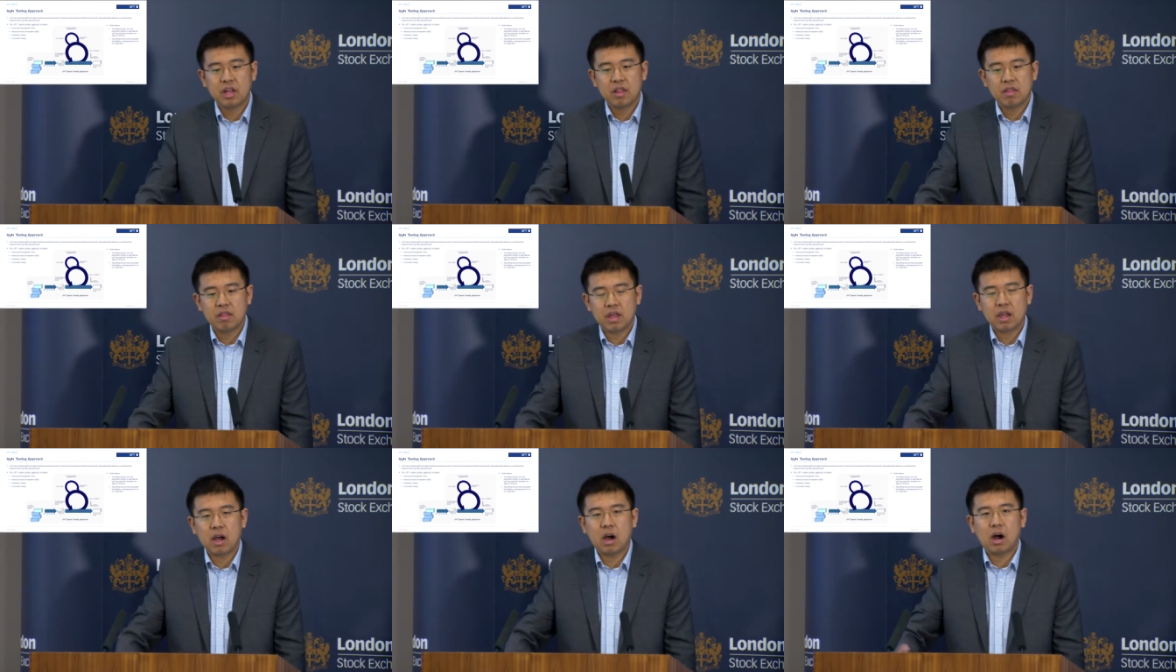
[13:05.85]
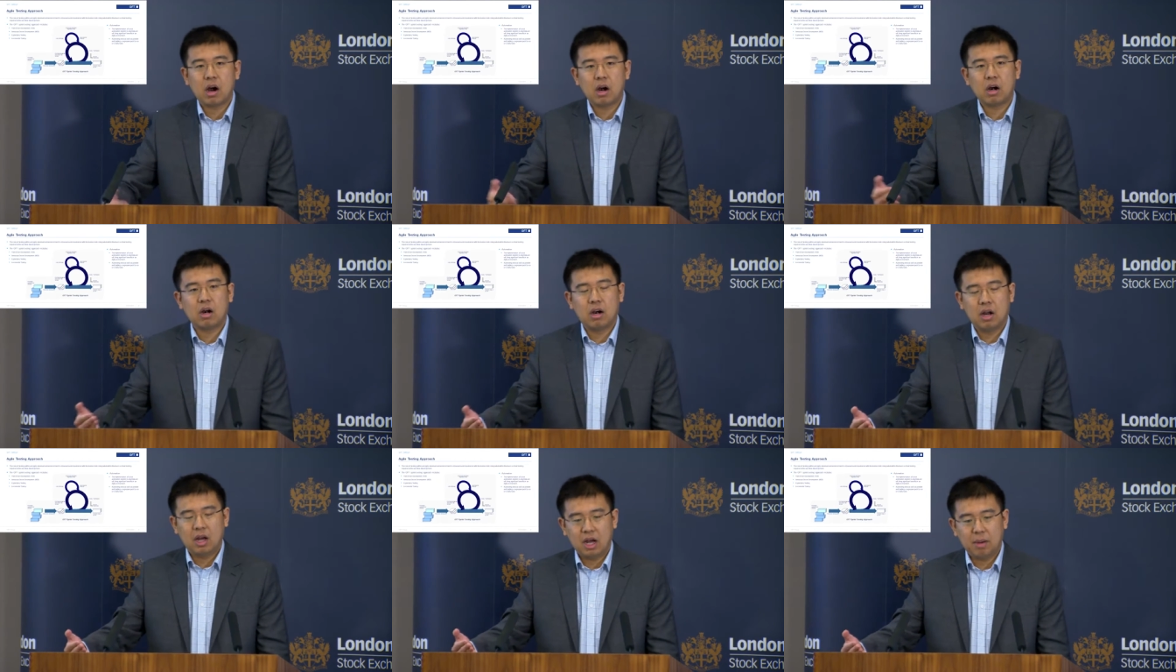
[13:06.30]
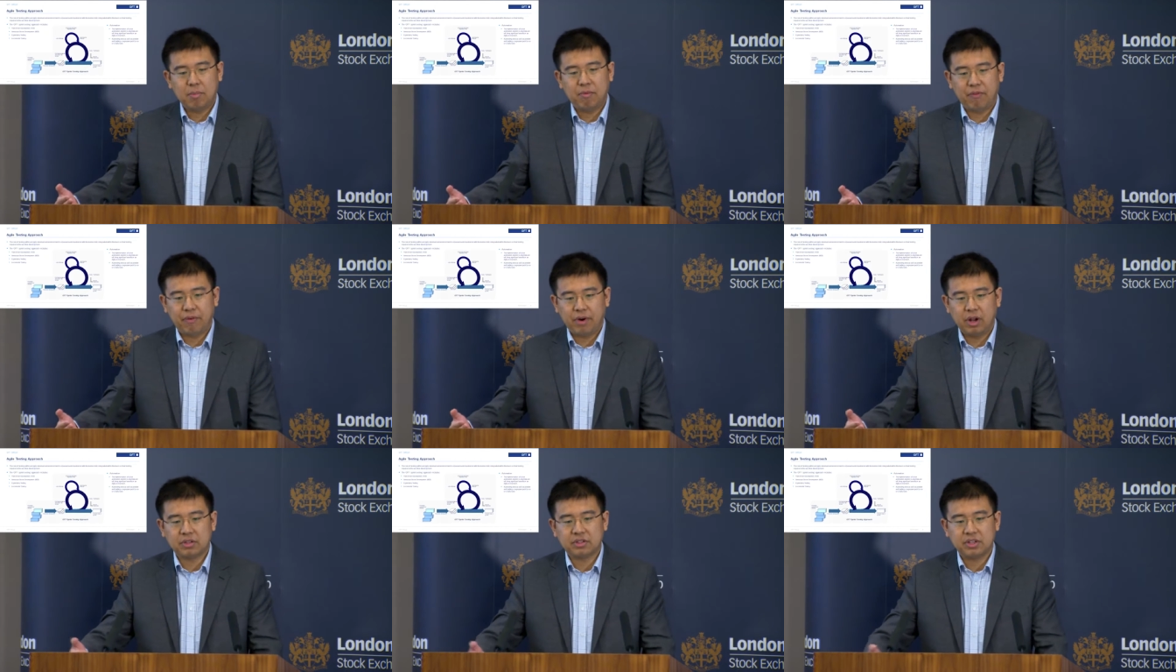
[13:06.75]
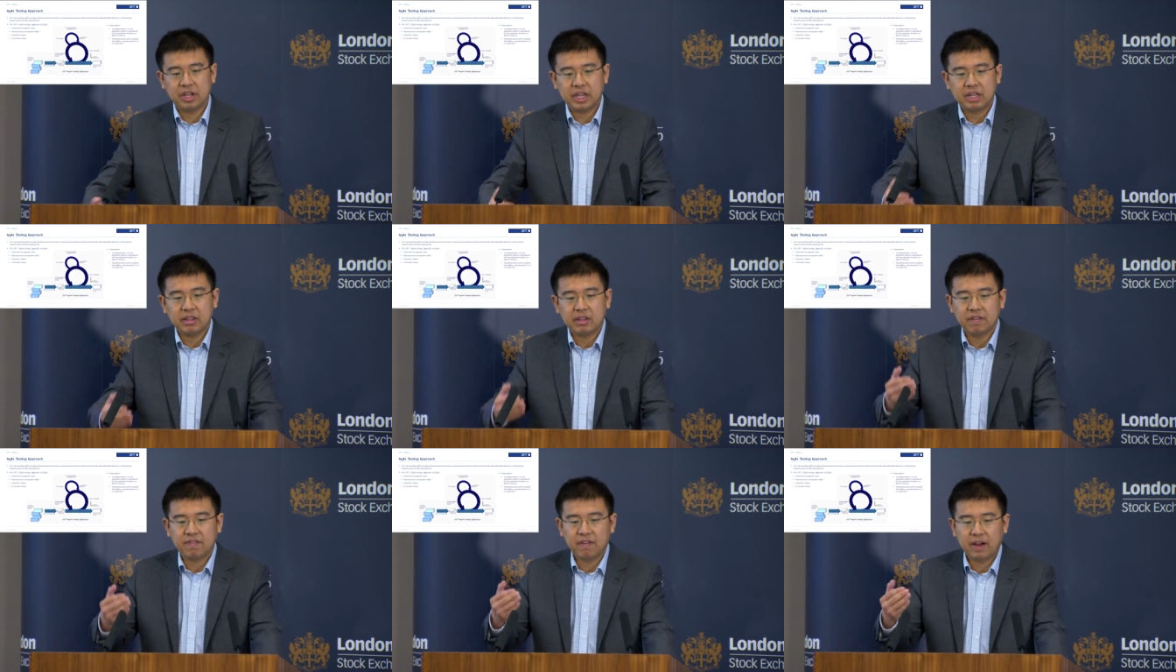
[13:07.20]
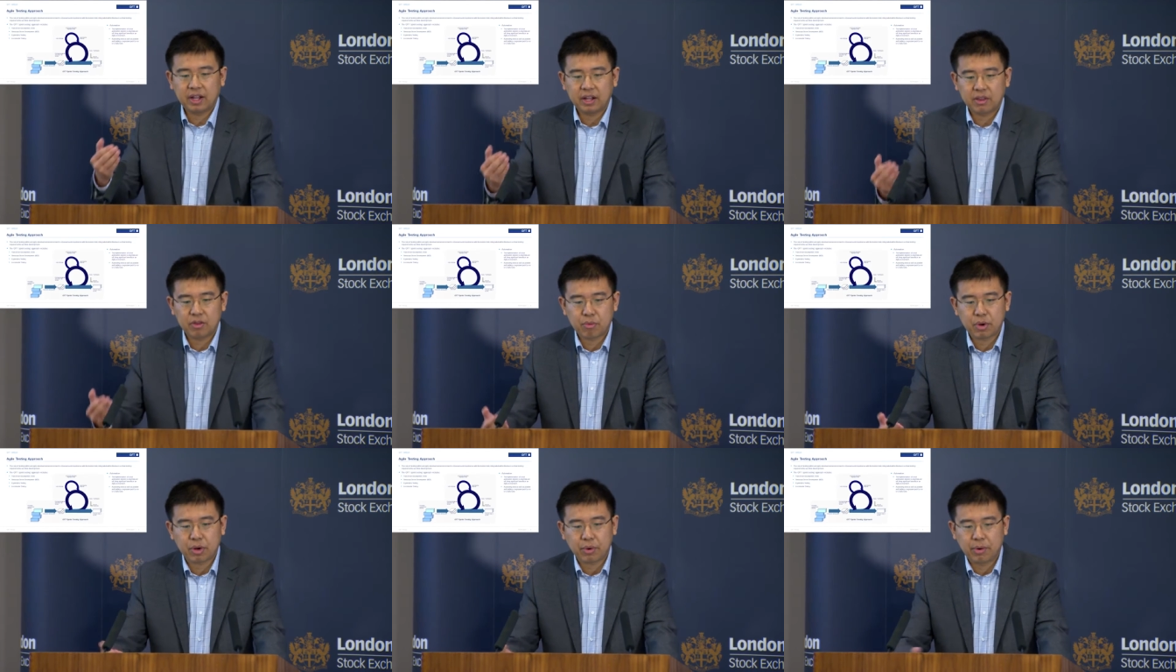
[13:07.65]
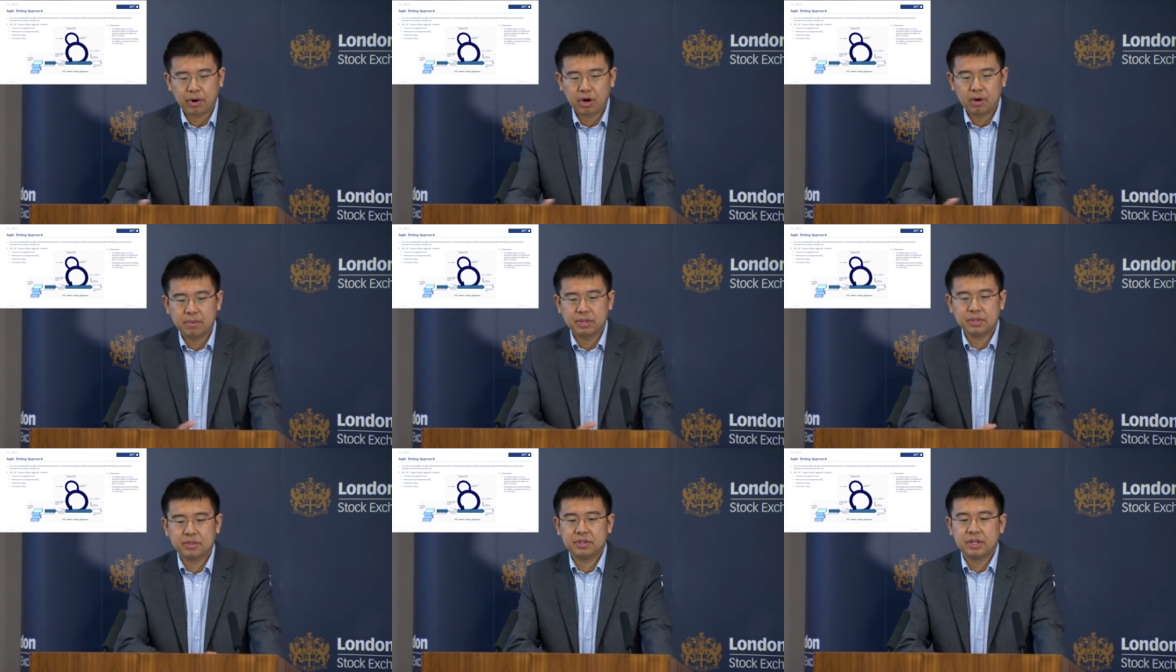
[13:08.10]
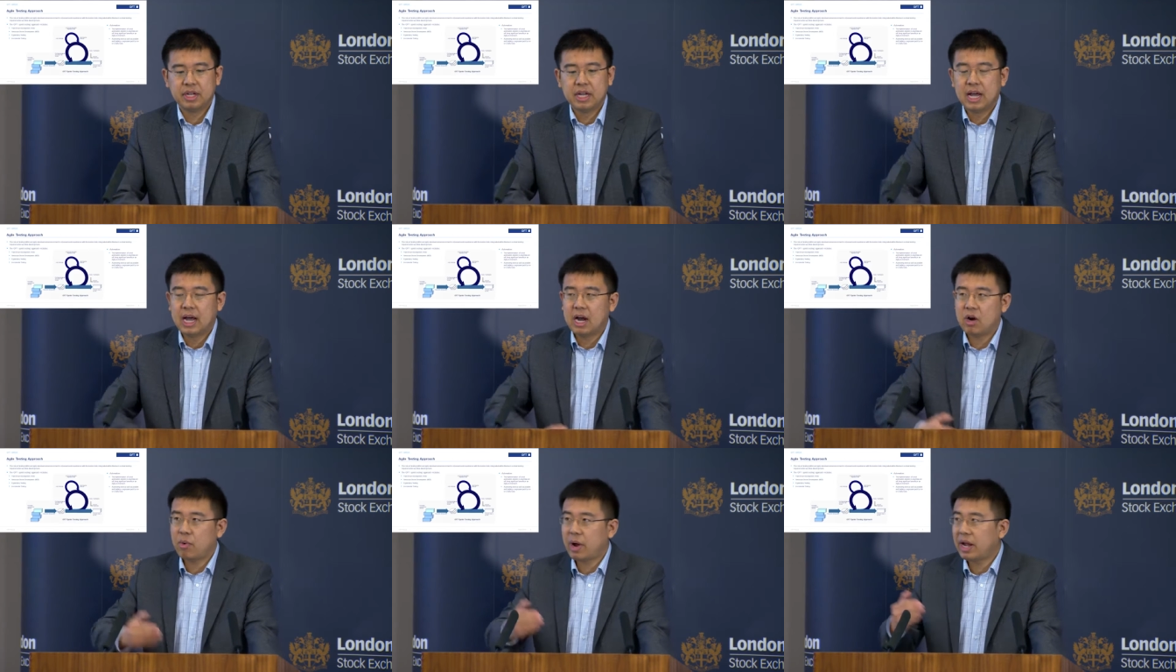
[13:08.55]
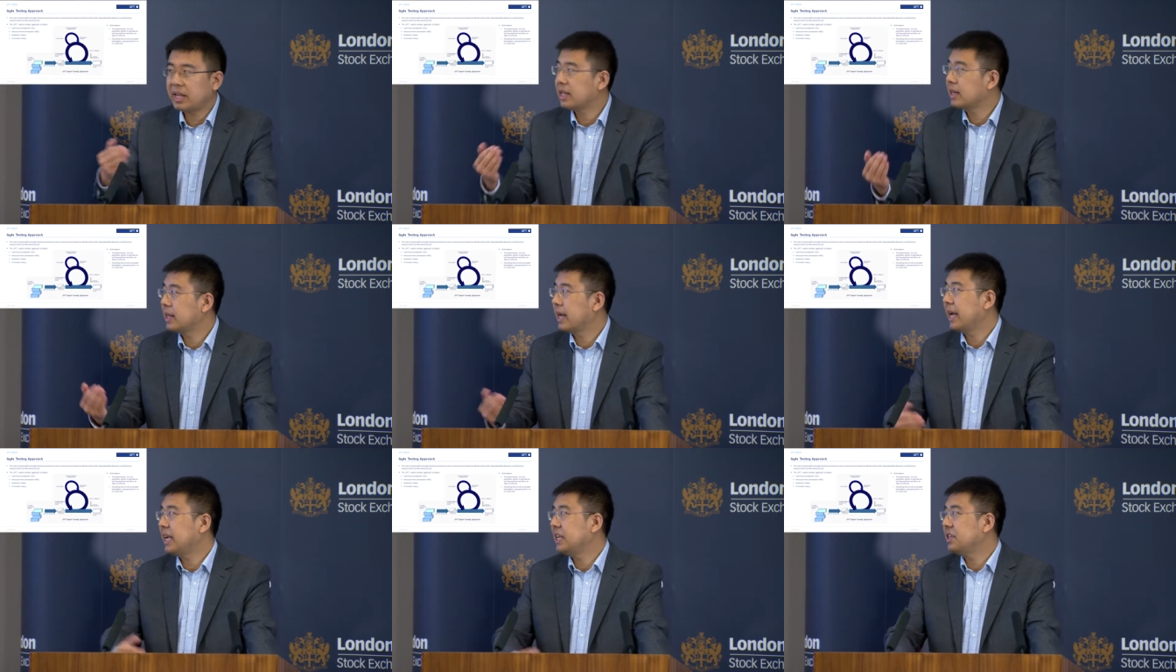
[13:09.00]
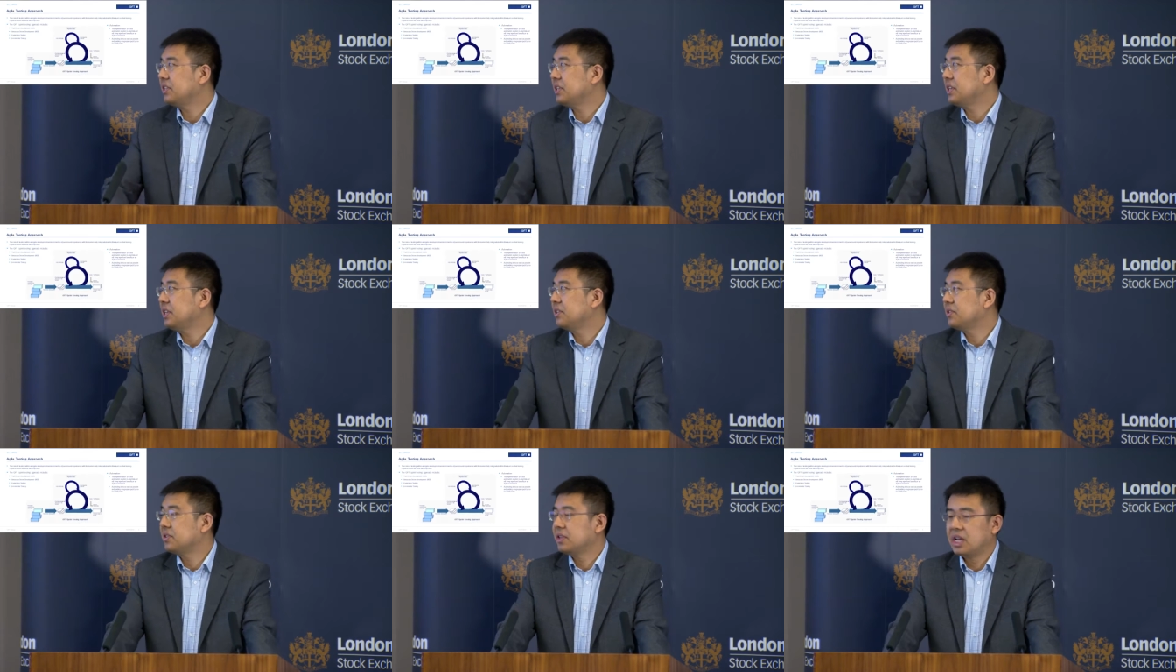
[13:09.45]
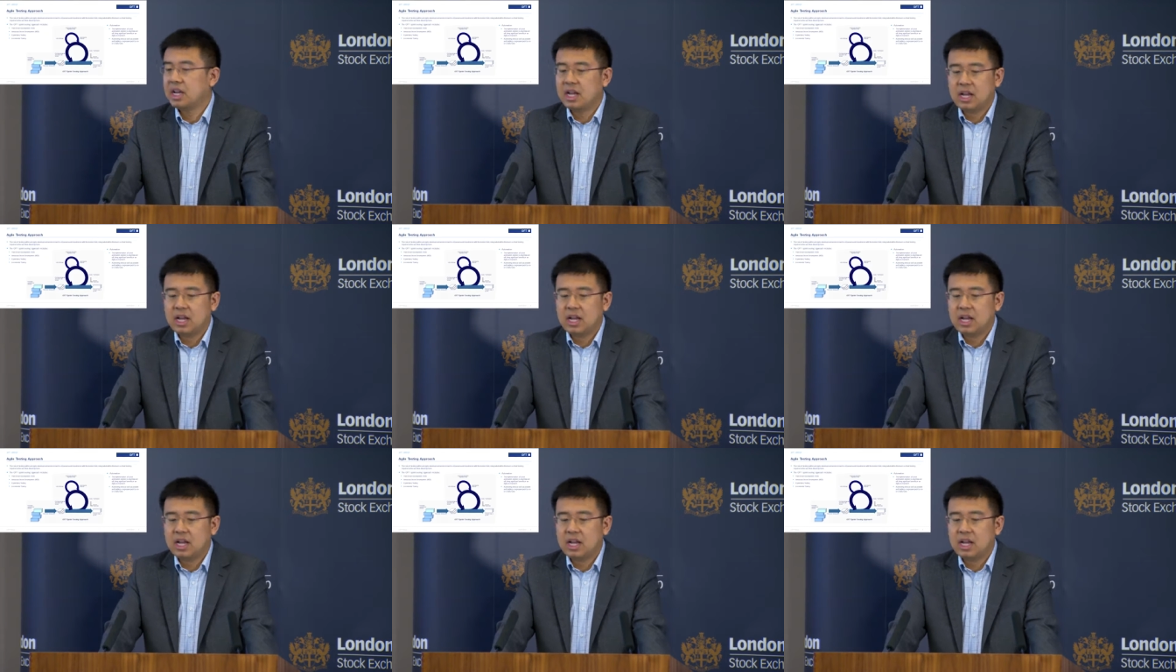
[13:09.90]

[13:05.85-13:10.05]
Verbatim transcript: they are upfront in defining the requirement and writing the A Cs.